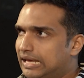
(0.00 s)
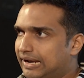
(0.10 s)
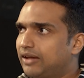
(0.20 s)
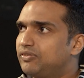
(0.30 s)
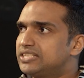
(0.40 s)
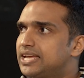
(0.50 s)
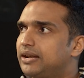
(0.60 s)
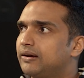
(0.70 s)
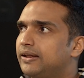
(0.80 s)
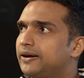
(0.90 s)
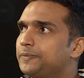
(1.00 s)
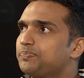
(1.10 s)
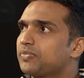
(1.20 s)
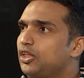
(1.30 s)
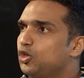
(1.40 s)
like we said earlier,
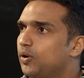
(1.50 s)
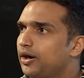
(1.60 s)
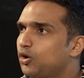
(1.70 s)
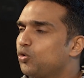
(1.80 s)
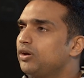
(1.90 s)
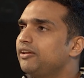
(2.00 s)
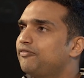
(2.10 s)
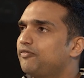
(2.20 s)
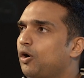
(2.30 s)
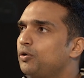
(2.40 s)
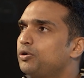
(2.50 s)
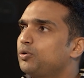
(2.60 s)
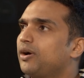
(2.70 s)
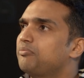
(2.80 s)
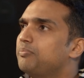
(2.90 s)
you are only found
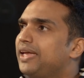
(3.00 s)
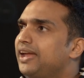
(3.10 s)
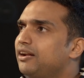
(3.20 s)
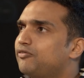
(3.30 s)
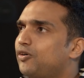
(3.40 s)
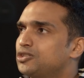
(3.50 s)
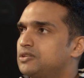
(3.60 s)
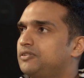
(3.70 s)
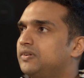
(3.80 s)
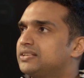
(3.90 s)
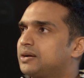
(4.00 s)
to have made a false or frivolous